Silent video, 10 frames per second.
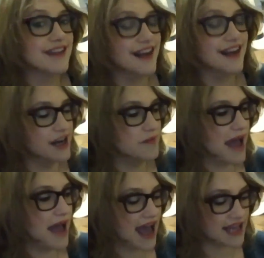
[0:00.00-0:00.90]

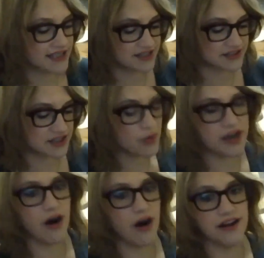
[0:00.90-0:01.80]
at
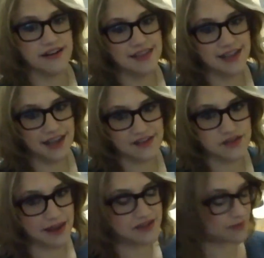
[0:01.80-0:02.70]
ZoeCon this
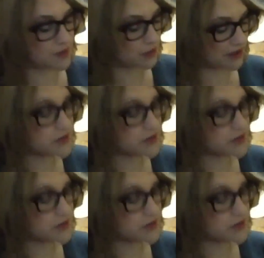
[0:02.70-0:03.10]
past February. It